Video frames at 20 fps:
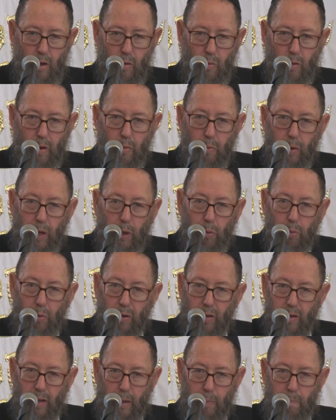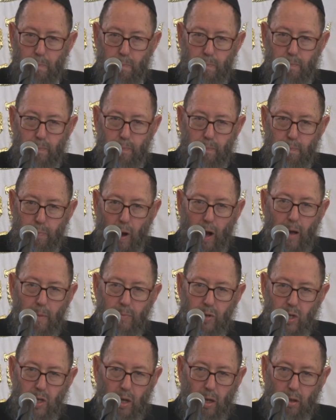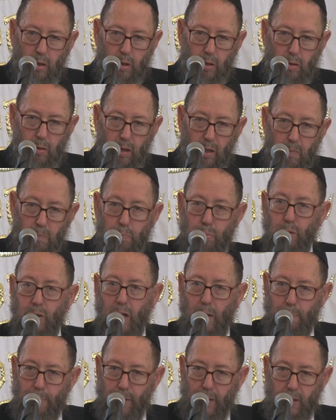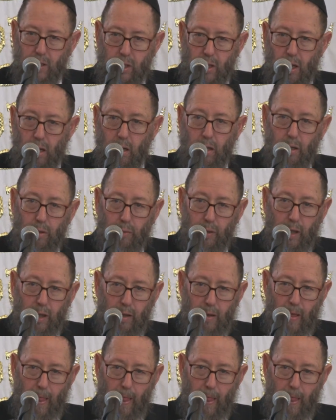when we were in the bomb shelter in Budapest, Hungary?